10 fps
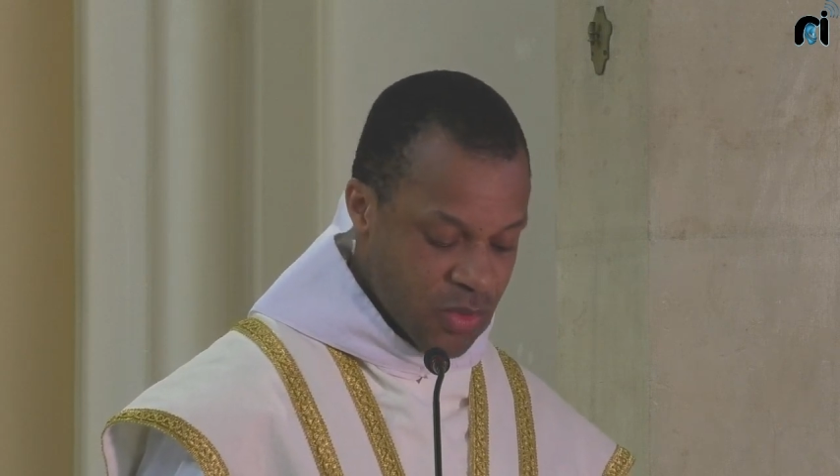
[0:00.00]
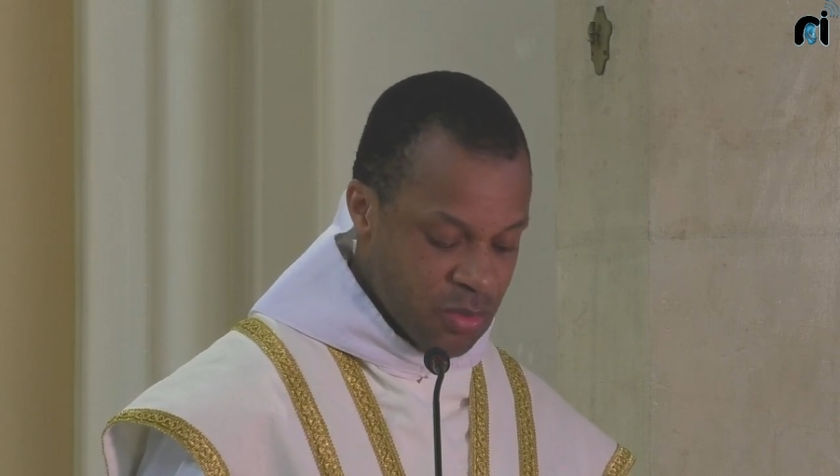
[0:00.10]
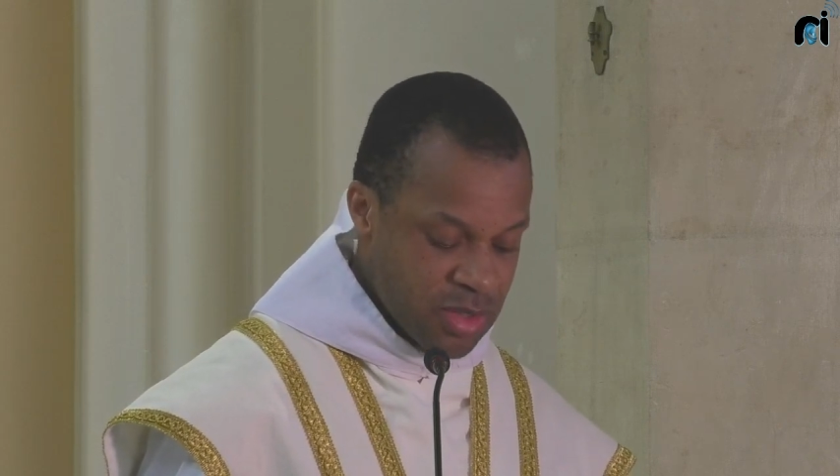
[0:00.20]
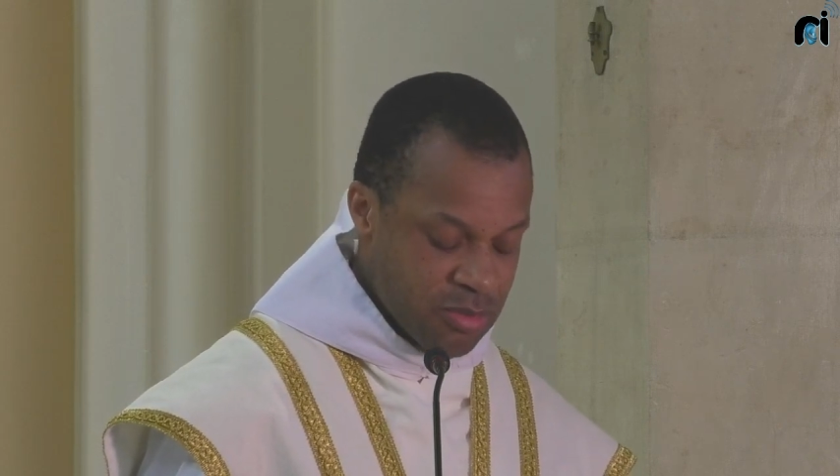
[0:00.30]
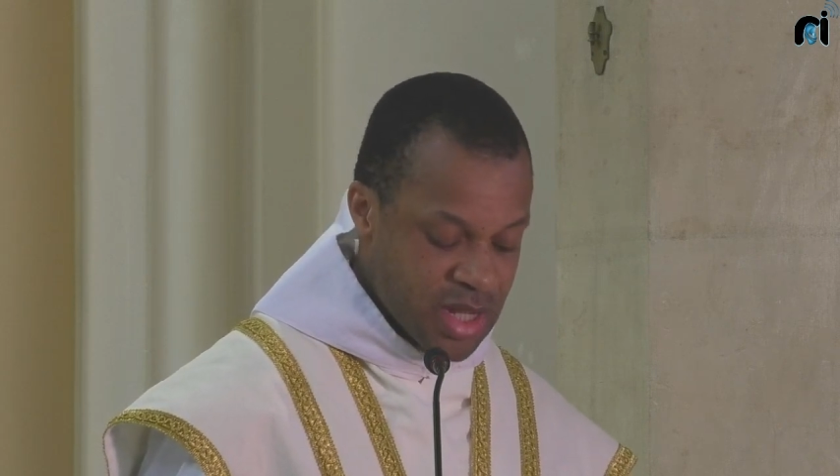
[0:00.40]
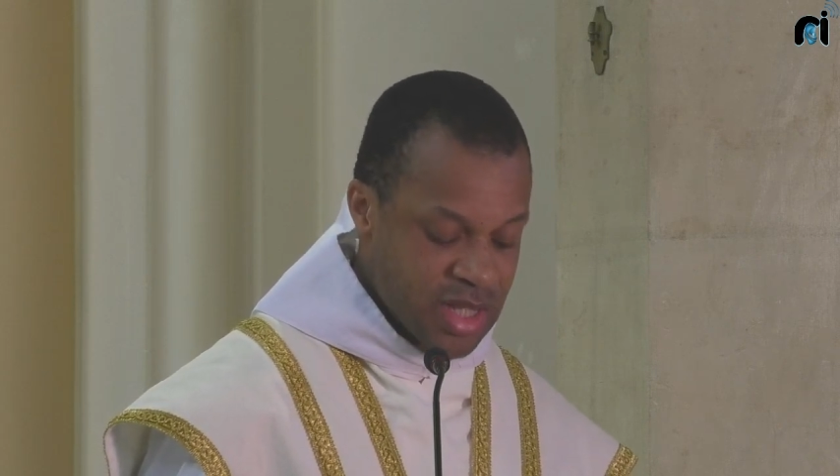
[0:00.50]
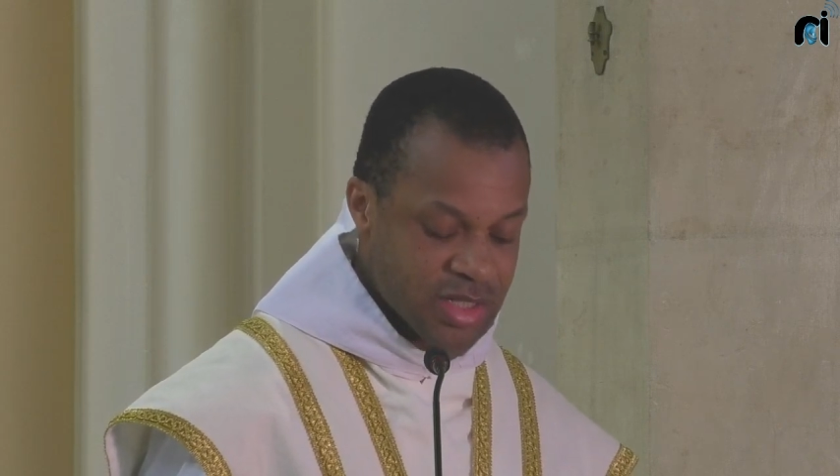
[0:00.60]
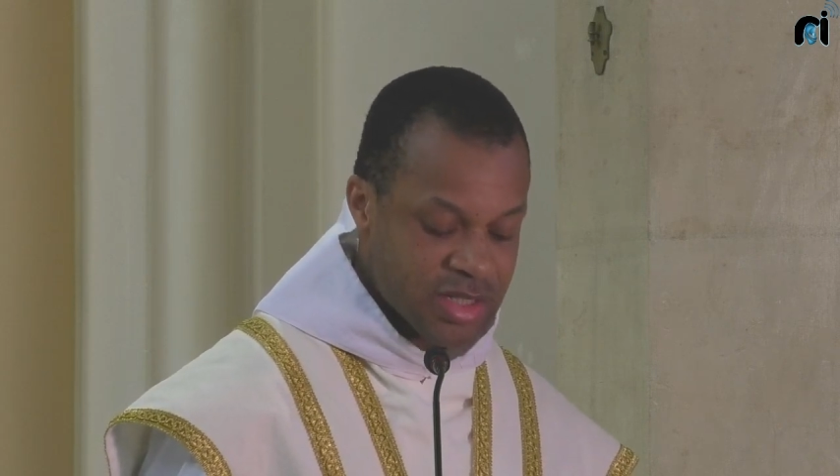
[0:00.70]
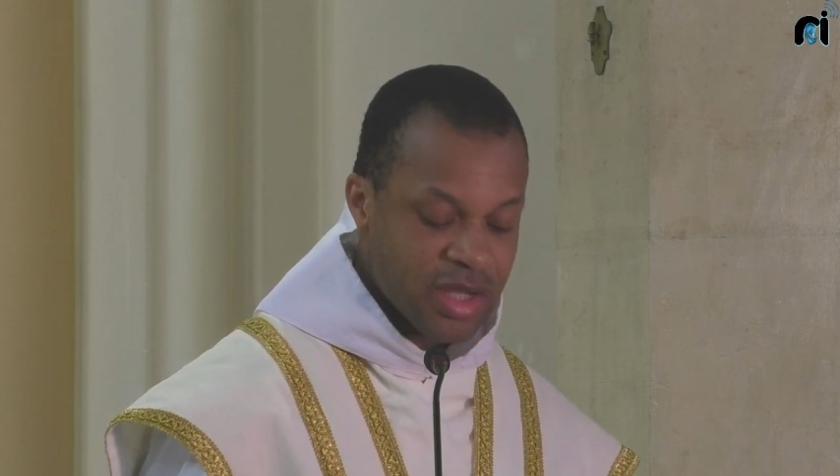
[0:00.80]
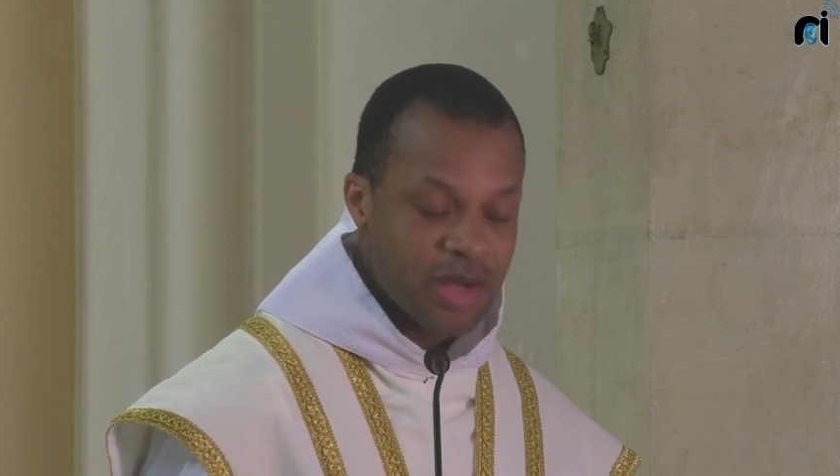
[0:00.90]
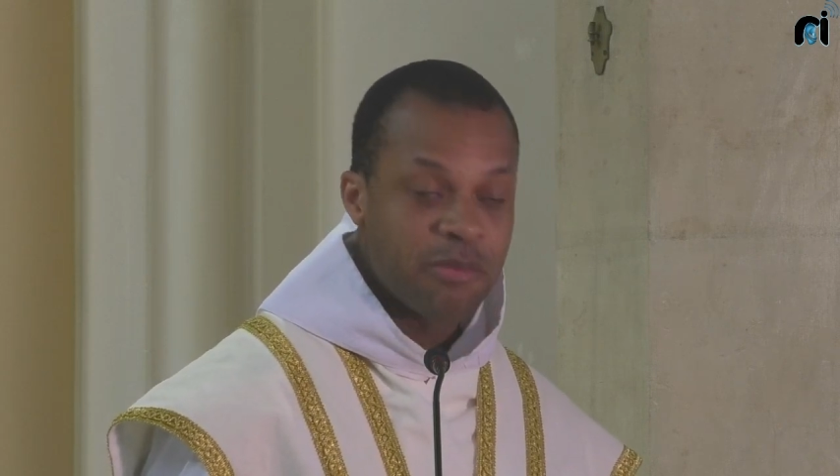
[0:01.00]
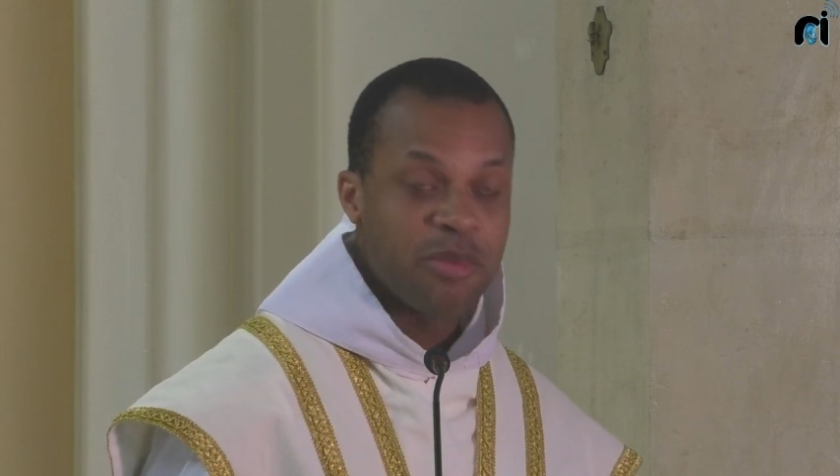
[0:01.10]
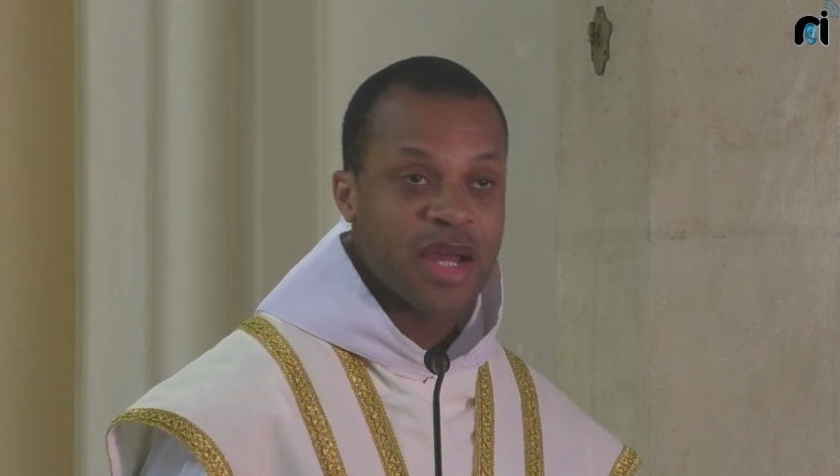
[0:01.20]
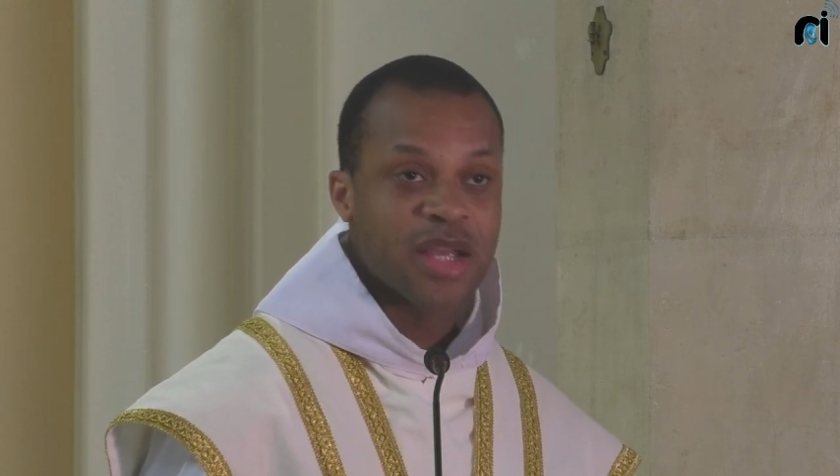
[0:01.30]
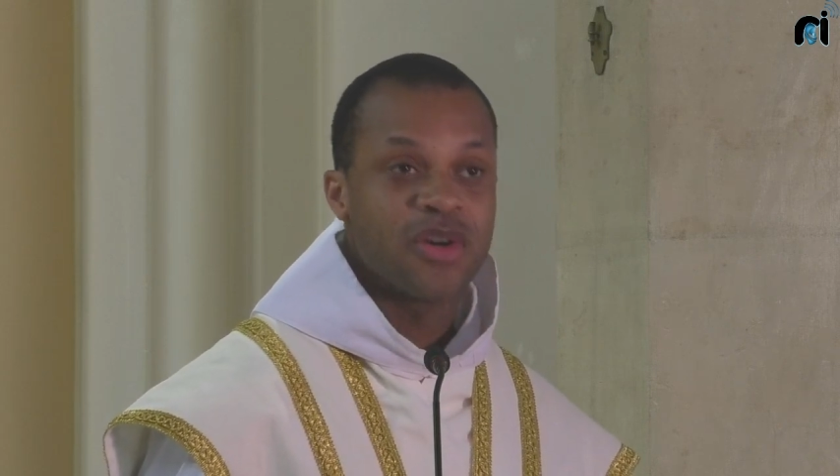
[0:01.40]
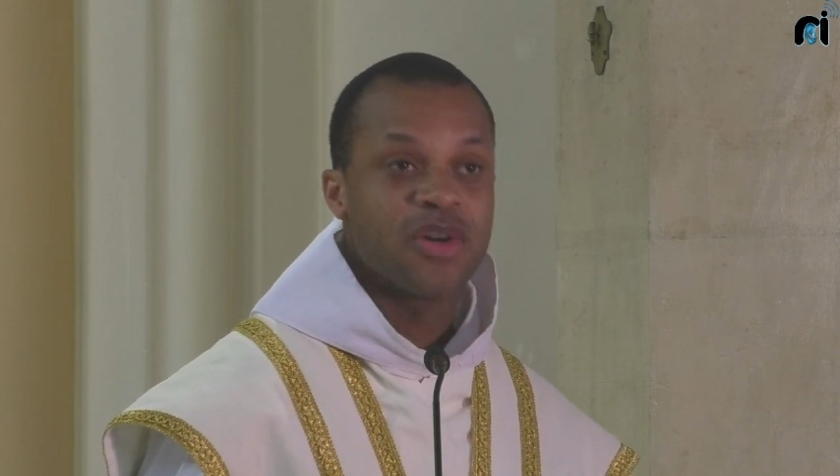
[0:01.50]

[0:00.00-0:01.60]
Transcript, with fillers: will be blessed by